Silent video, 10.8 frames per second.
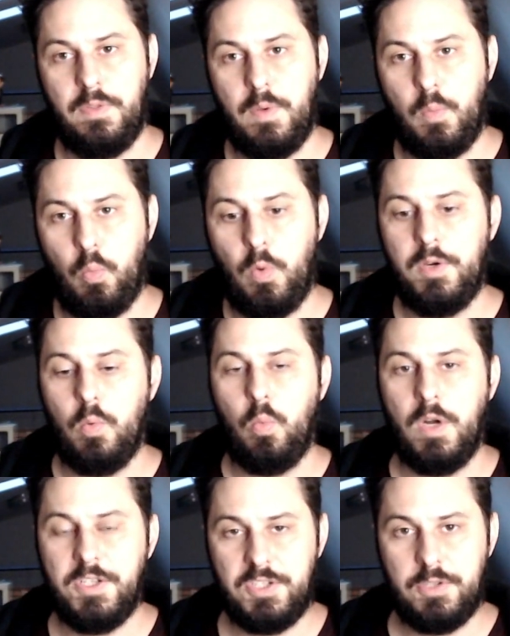
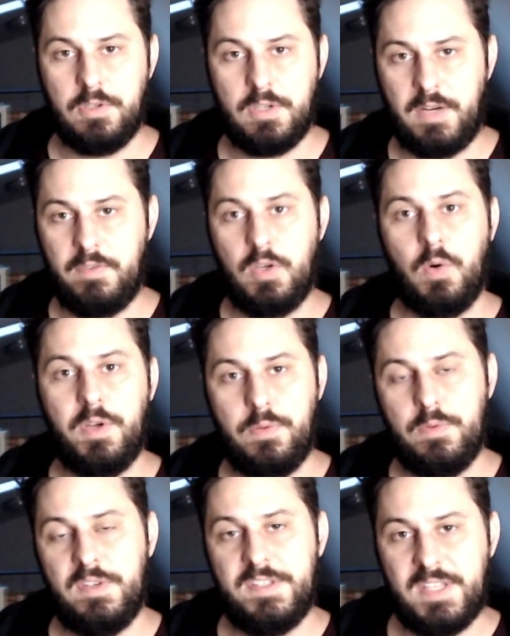once you're kind of going
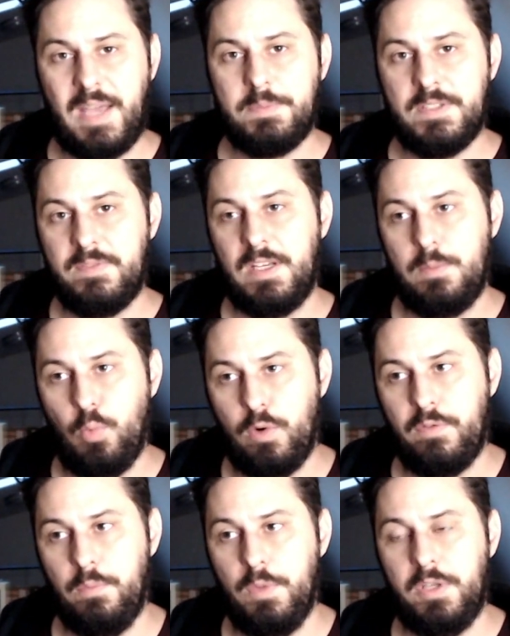through these steps of getting more
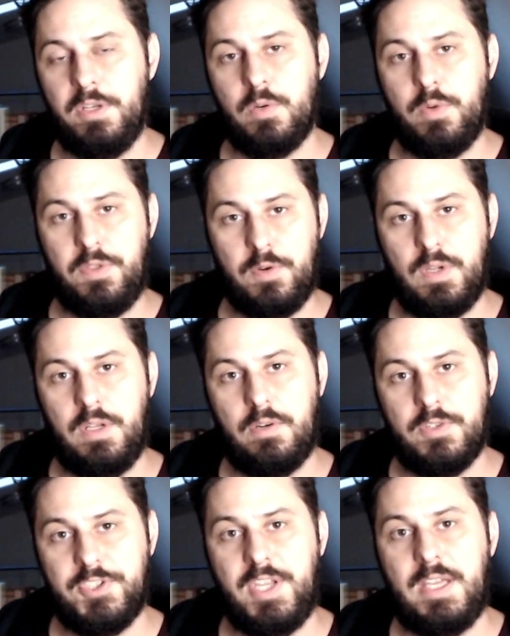familiar with your
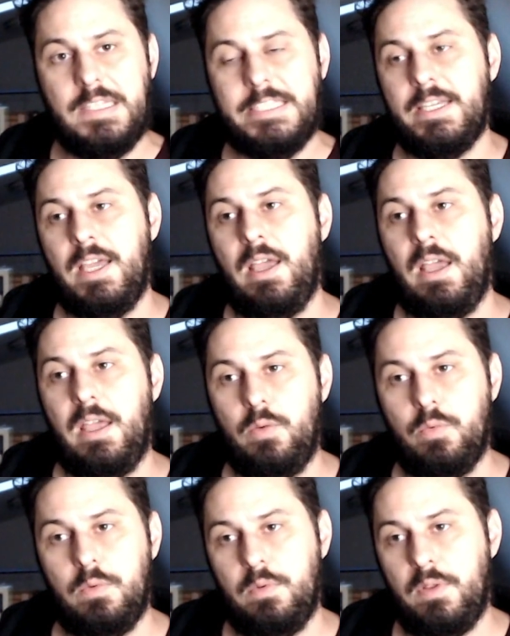inner states,
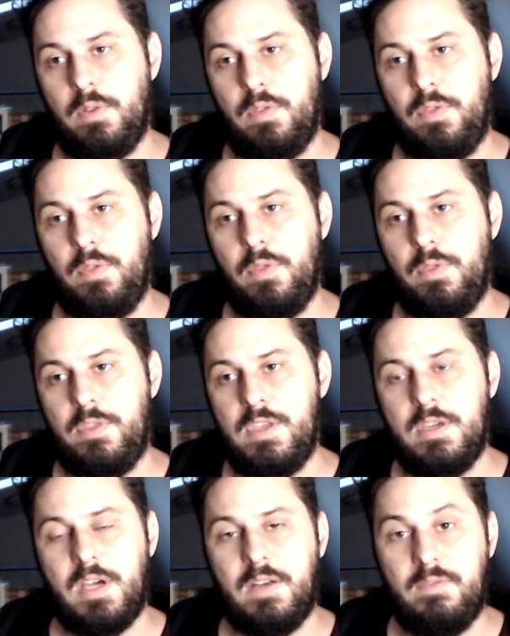
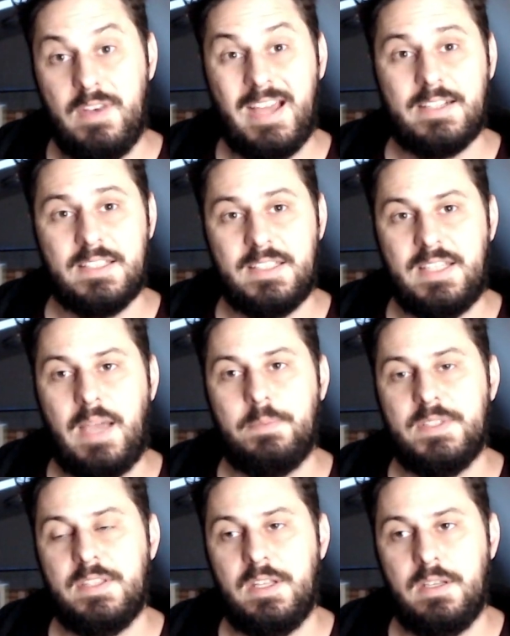the kind of next
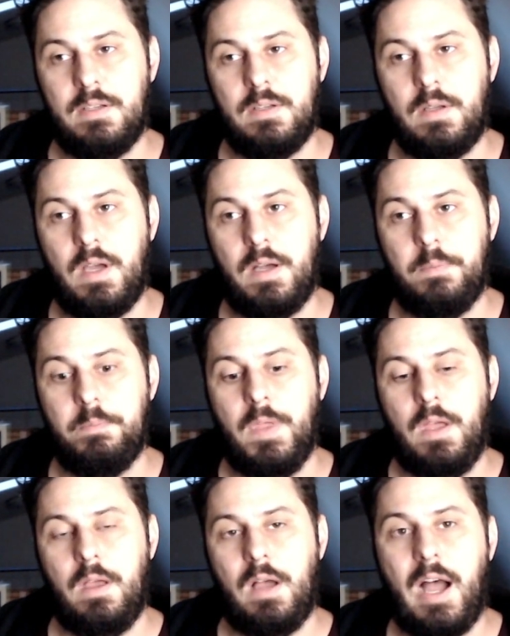steps that
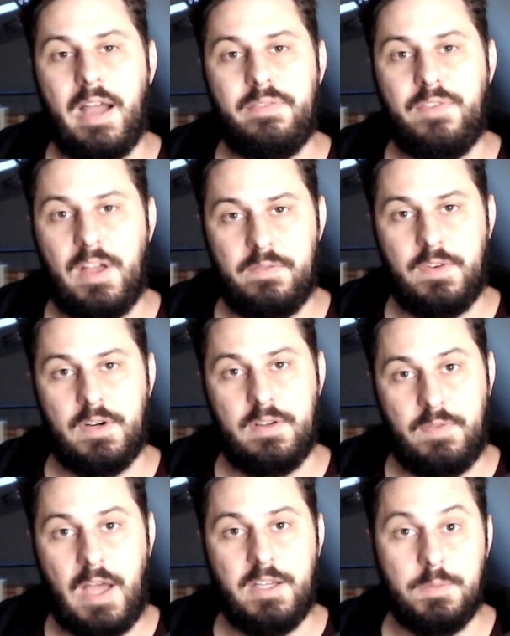I found very
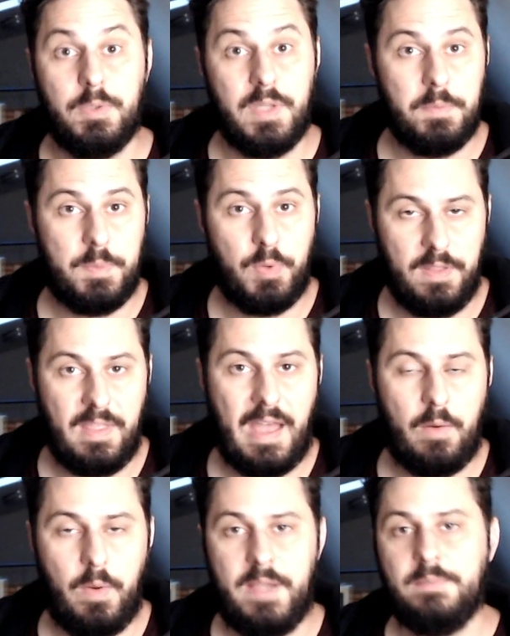valuable, let me put it
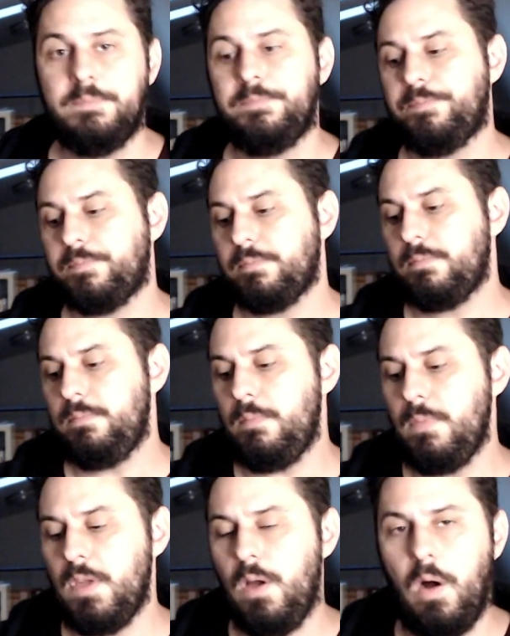that way,
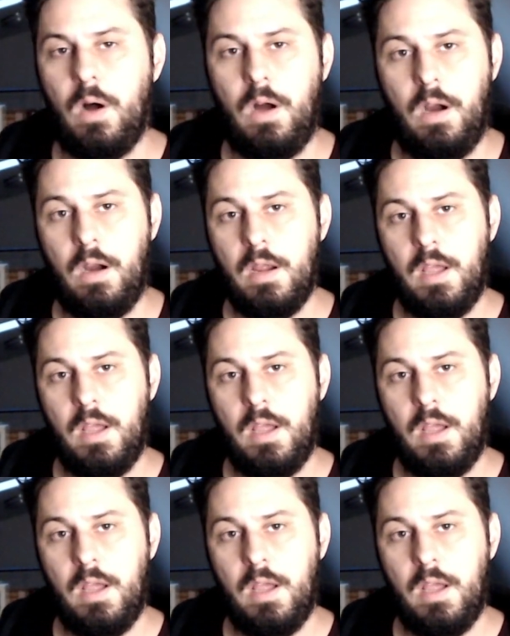are